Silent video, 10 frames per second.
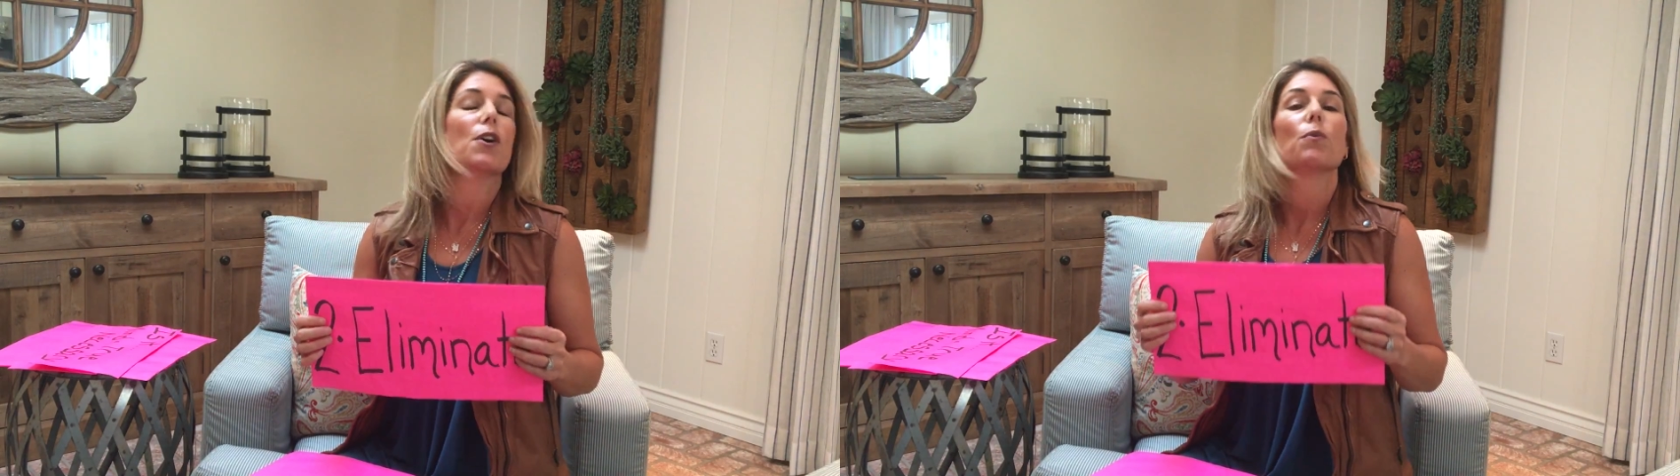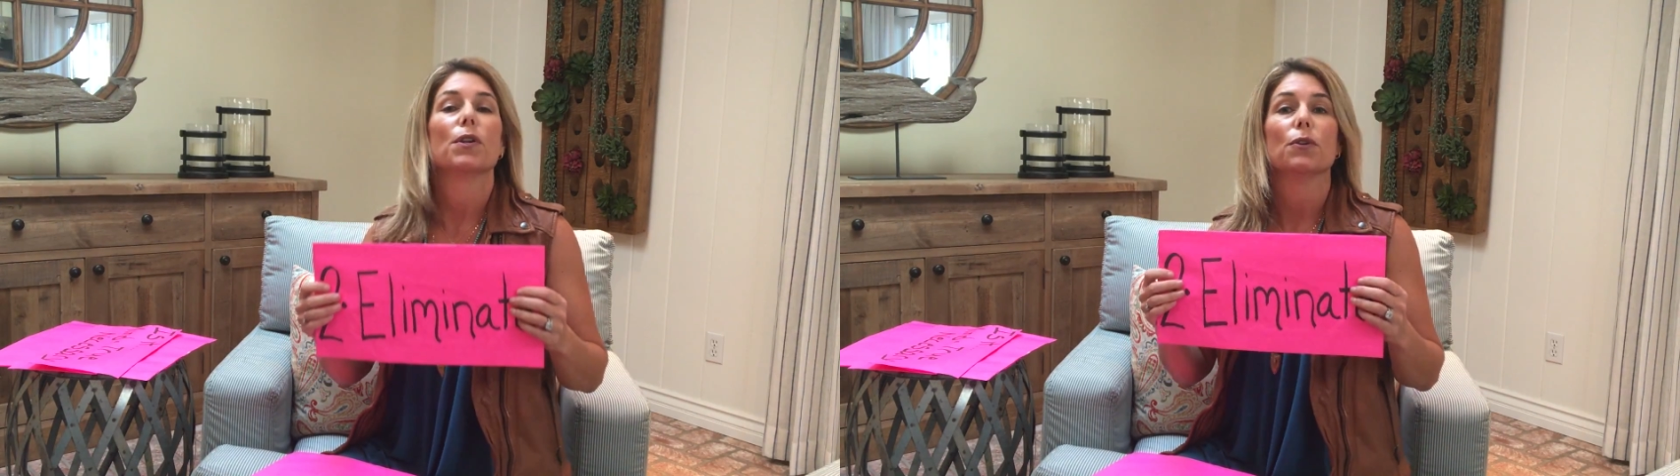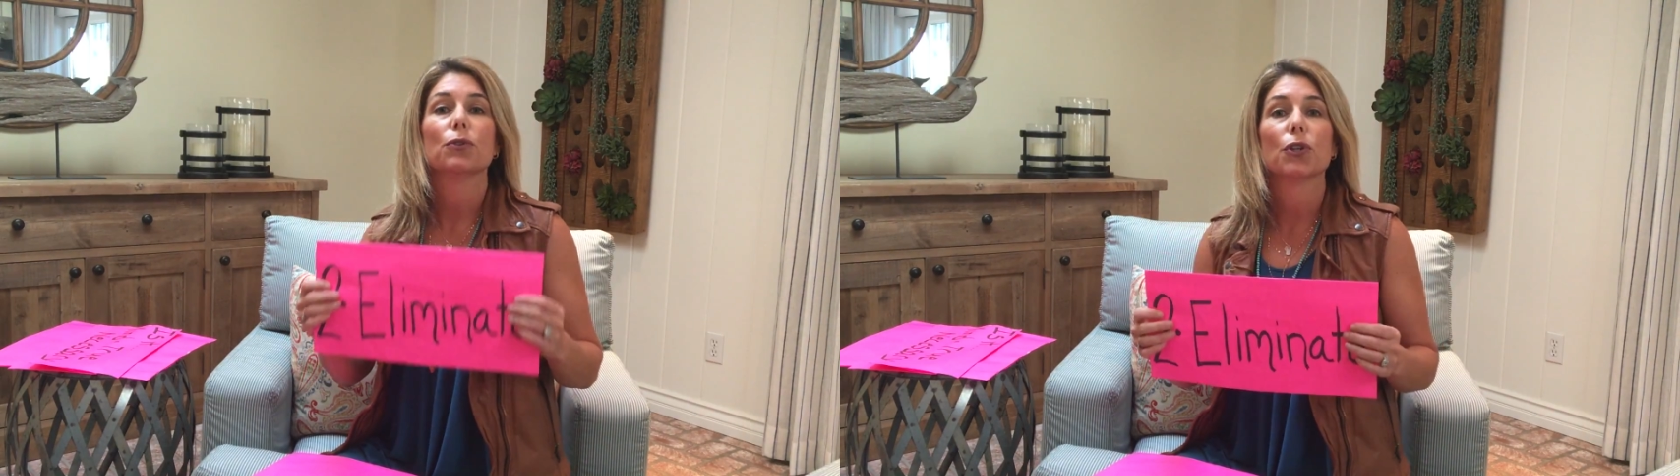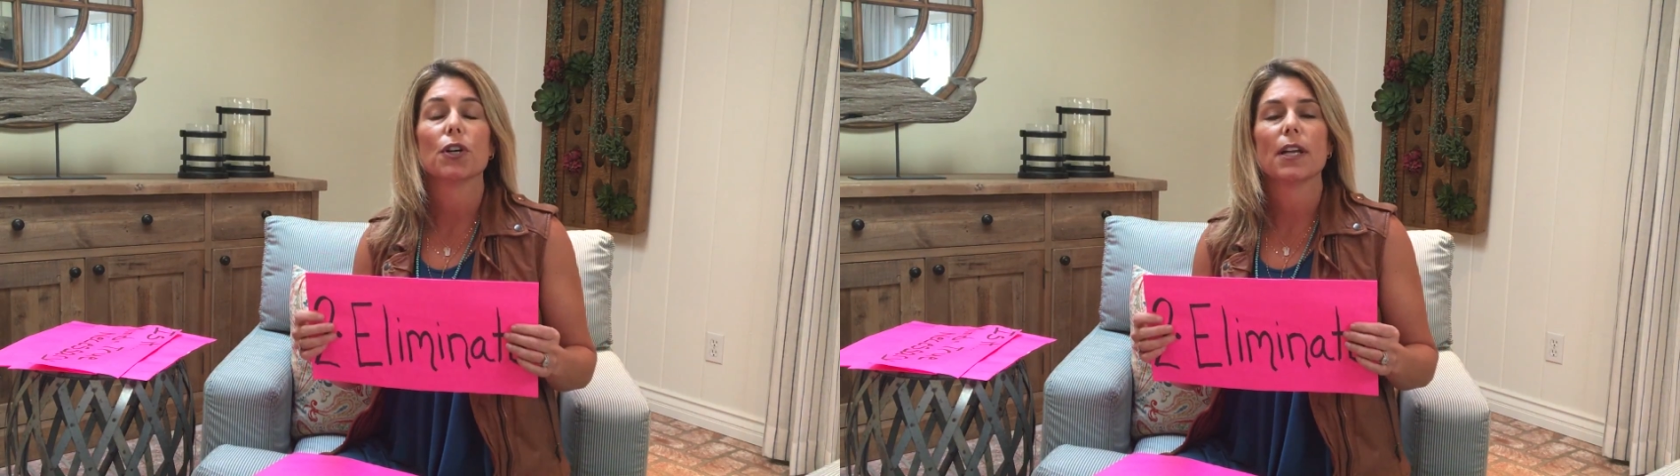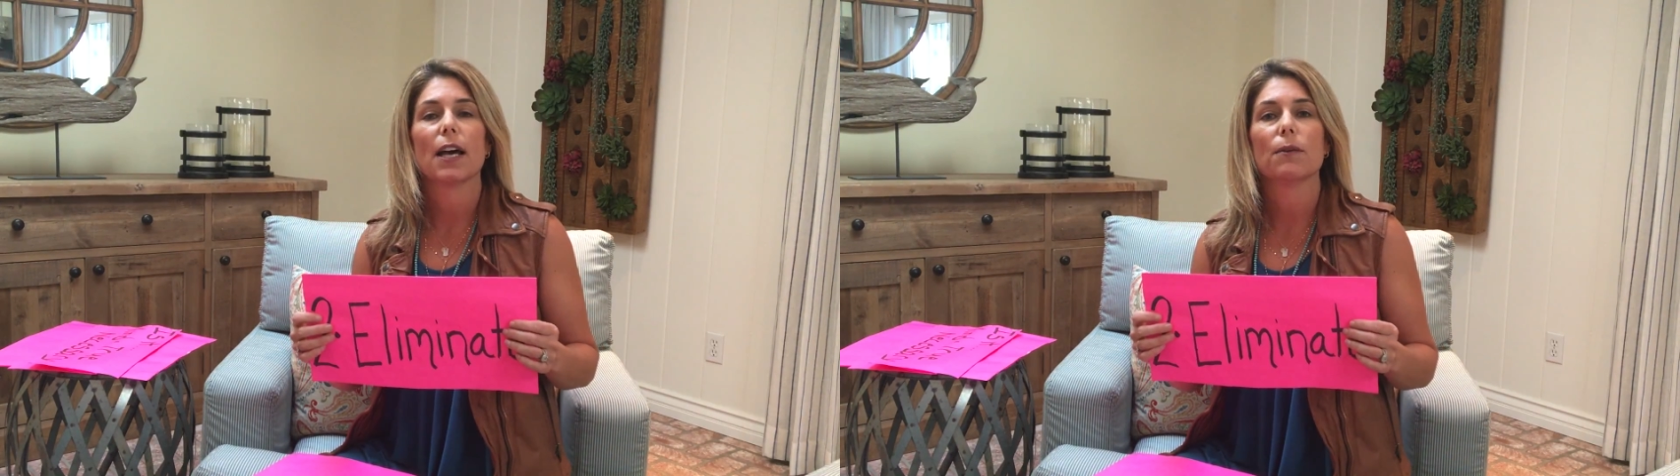When you
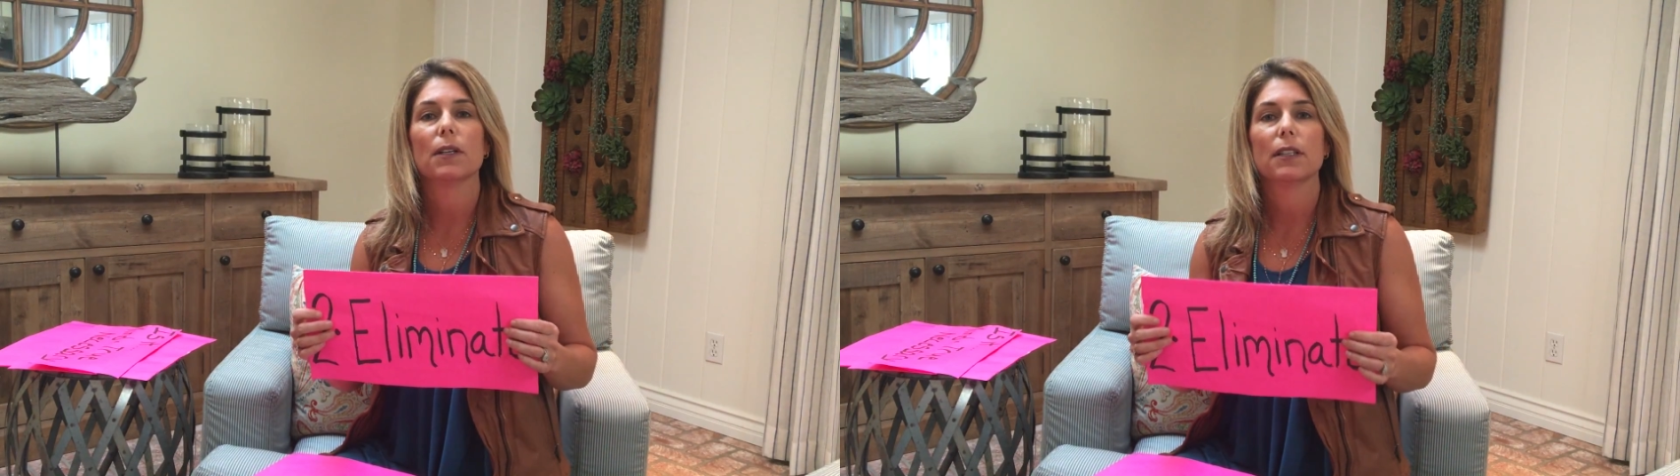learn how to